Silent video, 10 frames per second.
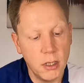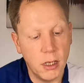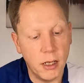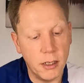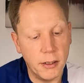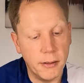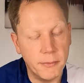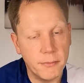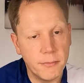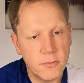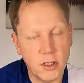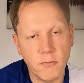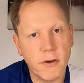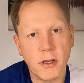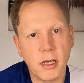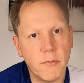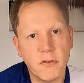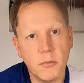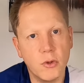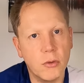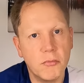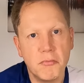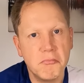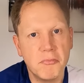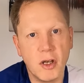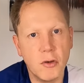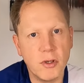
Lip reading: So very comfortable, no